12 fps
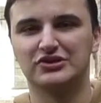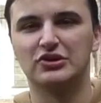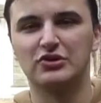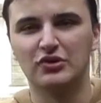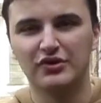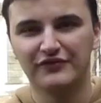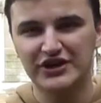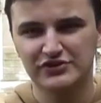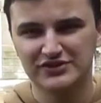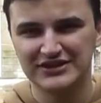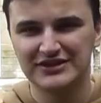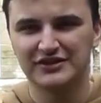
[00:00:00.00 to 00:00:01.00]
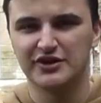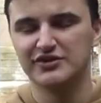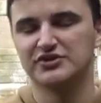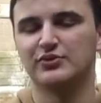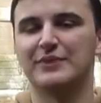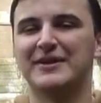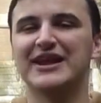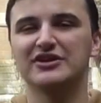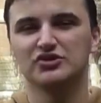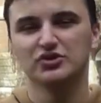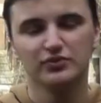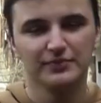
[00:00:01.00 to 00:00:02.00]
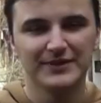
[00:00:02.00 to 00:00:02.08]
to the law faculty and close to where my lectures will